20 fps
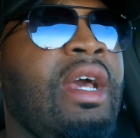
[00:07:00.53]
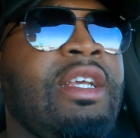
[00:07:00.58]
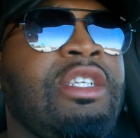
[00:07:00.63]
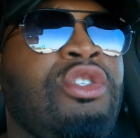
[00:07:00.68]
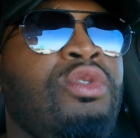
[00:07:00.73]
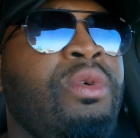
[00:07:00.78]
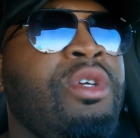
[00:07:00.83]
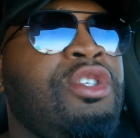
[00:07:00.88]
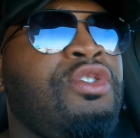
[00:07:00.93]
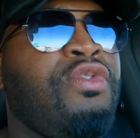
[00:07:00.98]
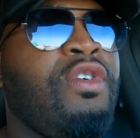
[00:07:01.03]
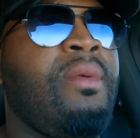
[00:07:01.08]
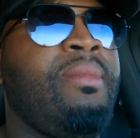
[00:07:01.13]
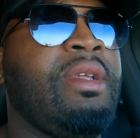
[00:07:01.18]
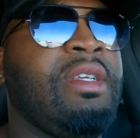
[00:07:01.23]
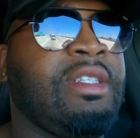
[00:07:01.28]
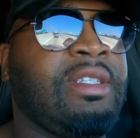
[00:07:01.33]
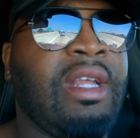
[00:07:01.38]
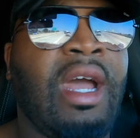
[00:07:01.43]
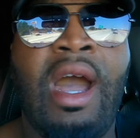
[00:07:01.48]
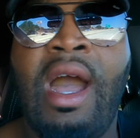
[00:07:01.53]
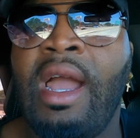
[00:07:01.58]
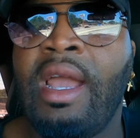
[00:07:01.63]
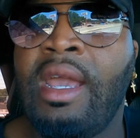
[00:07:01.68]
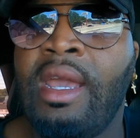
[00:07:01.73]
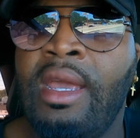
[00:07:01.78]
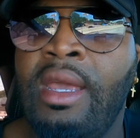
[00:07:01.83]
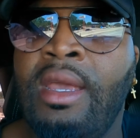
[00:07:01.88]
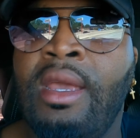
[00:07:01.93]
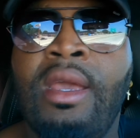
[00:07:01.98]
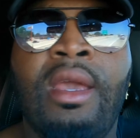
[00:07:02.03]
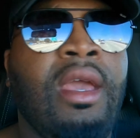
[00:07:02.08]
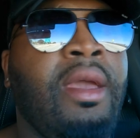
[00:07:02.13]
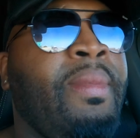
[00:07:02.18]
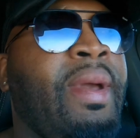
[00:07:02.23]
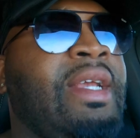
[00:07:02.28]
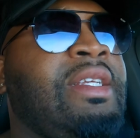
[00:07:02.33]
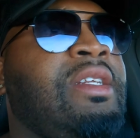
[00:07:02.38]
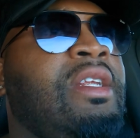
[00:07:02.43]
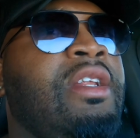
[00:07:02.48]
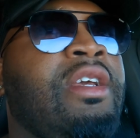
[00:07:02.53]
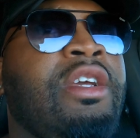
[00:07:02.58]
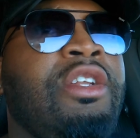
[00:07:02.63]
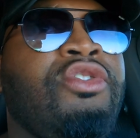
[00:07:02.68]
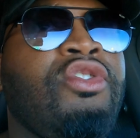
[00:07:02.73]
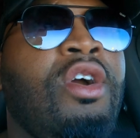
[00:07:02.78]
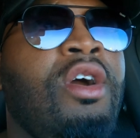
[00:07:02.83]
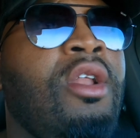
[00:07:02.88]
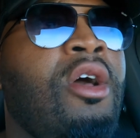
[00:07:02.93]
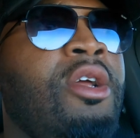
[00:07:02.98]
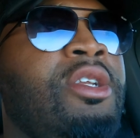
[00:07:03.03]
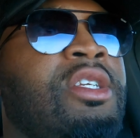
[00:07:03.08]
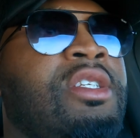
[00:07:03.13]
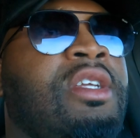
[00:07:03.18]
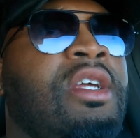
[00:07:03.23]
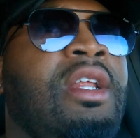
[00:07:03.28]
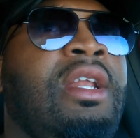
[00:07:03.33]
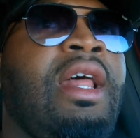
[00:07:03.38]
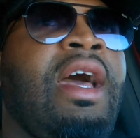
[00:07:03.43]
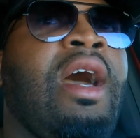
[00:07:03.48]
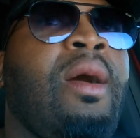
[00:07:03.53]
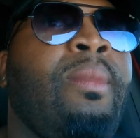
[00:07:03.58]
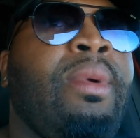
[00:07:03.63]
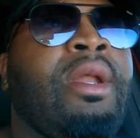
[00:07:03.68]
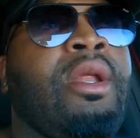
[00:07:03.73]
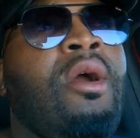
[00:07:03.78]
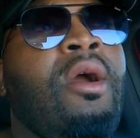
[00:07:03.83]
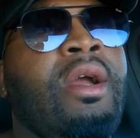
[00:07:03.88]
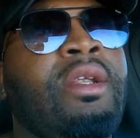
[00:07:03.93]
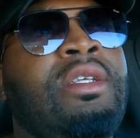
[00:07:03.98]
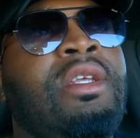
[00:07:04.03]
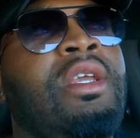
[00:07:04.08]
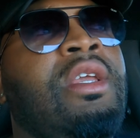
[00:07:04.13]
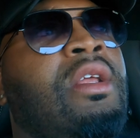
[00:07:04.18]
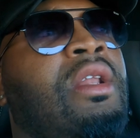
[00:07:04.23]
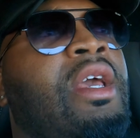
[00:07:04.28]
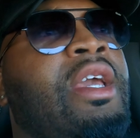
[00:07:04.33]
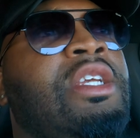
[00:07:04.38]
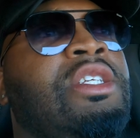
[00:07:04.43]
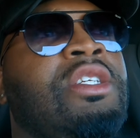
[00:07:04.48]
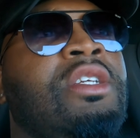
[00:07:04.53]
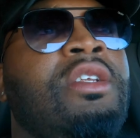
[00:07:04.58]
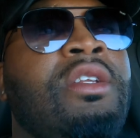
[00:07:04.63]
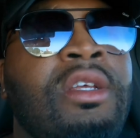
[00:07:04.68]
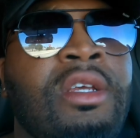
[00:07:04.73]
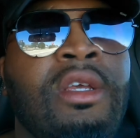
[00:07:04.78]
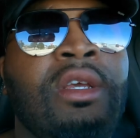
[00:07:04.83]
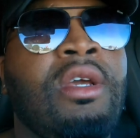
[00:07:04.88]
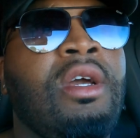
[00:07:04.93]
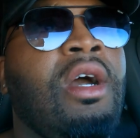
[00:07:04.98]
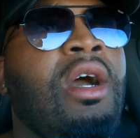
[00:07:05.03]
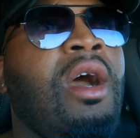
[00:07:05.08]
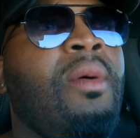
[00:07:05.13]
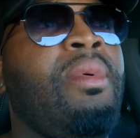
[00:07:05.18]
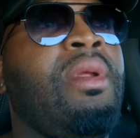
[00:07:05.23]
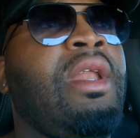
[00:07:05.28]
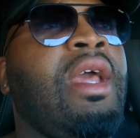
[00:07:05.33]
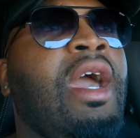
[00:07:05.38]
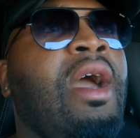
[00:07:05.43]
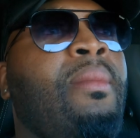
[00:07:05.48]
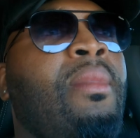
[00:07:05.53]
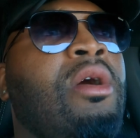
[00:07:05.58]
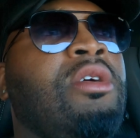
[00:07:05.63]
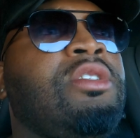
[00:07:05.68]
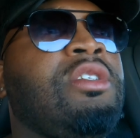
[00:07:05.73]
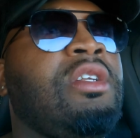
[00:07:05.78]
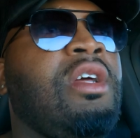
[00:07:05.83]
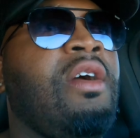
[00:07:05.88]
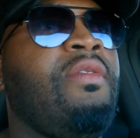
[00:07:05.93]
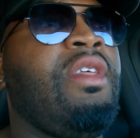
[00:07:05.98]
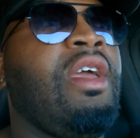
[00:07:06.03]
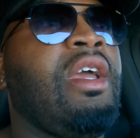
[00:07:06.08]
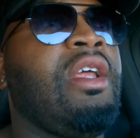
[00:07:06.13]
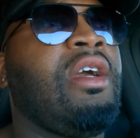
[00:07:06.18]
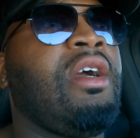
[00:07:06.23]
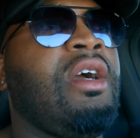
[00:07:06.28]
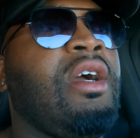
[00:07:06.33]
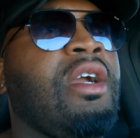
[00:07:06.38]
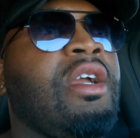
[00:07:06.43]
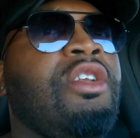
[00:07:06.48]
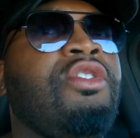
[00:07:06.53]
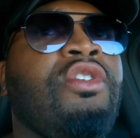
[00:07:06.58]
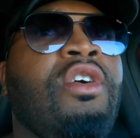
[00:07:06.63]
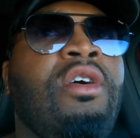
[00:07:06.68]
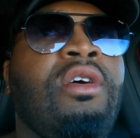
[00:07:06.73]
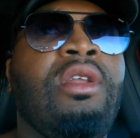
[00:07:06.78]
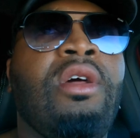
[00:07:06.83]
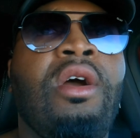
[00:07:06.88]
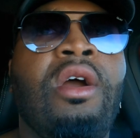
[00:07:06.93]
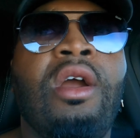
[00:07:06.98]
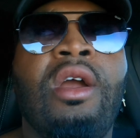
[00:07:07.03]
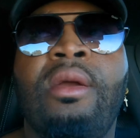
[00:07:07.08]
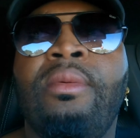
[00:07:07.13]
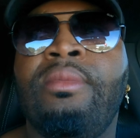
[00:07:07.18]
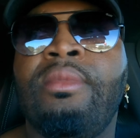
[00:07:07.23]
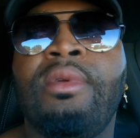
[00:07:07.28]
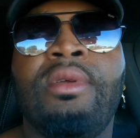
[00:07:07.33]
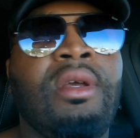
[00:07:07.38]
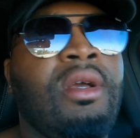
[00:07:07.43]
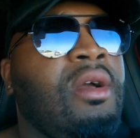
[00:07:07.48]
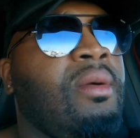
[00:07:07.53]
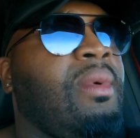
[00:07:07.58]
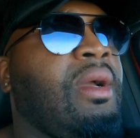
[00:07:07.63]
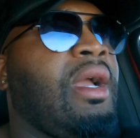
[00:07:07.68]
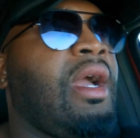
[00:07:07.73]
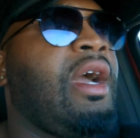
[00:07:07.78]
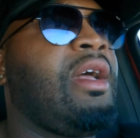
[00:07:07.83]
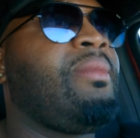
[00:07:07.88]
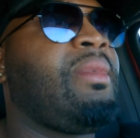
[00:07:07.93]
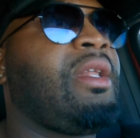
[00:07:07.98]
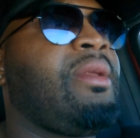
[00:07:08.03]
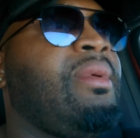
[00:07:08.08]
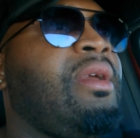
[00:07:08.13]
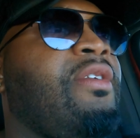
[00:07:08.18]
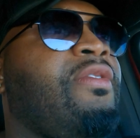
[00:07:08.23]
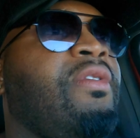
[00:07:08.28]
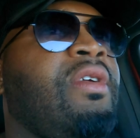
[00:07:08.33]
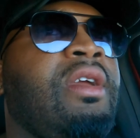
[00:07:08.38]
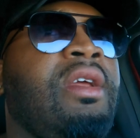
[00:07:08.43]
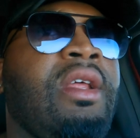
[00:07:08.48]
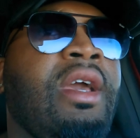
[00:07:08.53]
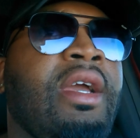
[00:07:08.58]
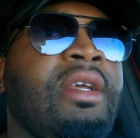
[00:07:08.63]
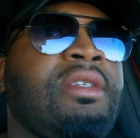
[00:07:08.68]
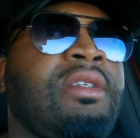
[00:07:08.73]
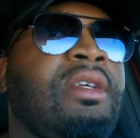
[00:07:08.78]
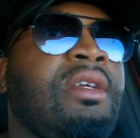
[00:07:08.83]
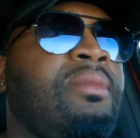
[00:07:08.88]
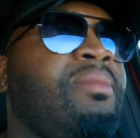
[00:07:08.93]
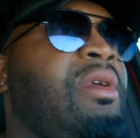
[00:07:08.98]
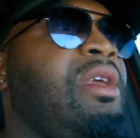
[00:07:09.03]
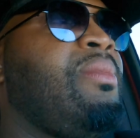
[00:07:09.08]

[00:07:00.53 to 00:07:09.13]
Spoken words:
I switched from the stock. And basically the control arm just gonna allow better articulation, up and down motion of that control arm. Oh my God, it's about to be a freaking accident.